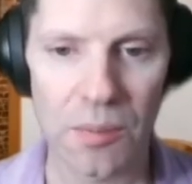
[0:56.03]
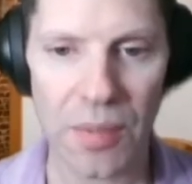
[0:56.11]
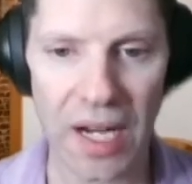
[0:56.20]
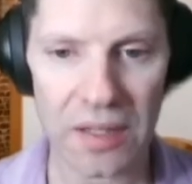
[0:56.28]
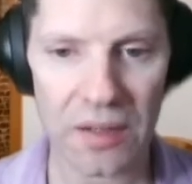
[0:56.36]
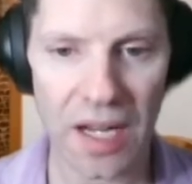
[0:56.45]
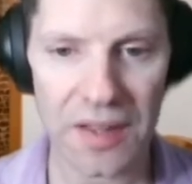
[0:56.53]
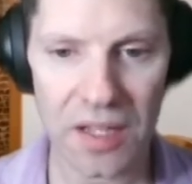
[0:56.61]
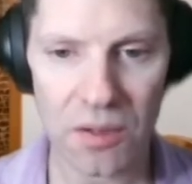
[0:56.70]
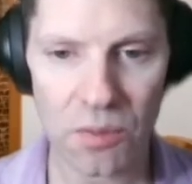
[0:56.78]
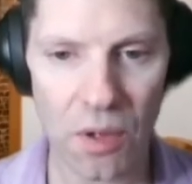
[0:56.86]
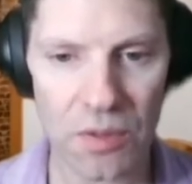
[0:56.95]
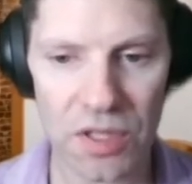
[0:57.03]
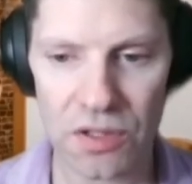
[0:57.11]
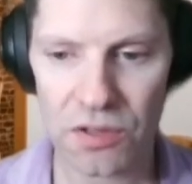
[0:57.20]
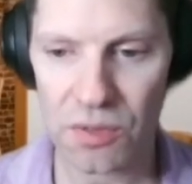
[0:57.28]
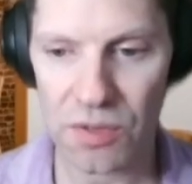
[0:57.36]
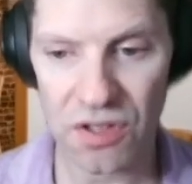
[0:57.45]
But I think what we
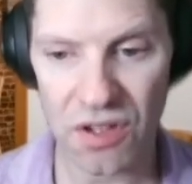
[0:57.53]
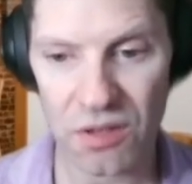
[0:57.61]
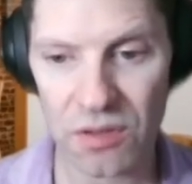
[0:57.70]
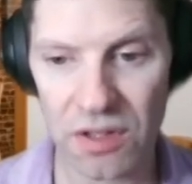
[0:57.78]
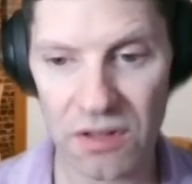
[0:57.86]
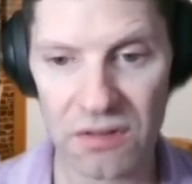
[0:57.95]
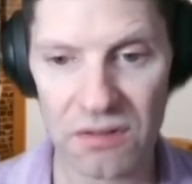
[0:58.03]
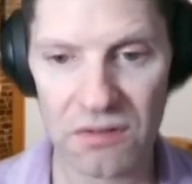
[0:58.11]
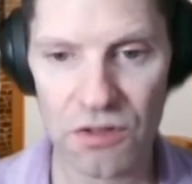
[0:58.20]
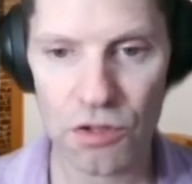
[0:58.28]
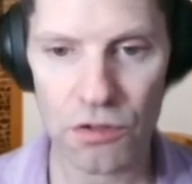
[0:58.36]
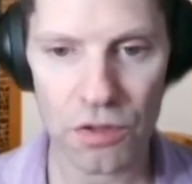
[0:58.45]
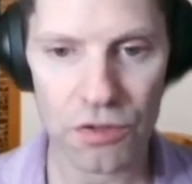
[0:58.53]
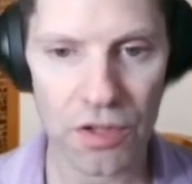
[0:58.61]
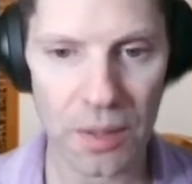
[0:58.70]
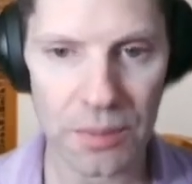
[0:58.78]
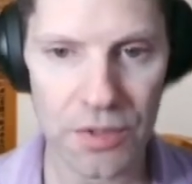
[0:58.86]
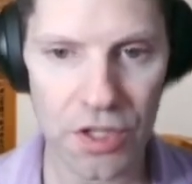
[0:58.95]
do is we start with 2-no
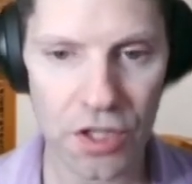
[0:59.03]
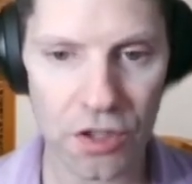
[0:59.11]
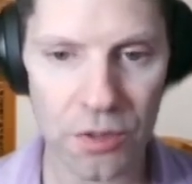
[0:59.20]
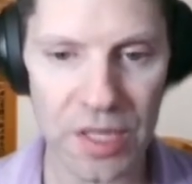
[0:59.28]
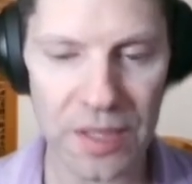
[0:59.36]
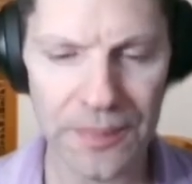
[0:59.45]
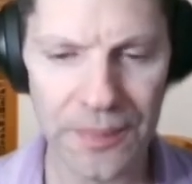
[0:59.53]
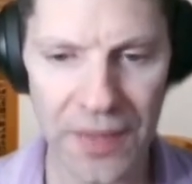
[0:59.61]
trump, Jacoby,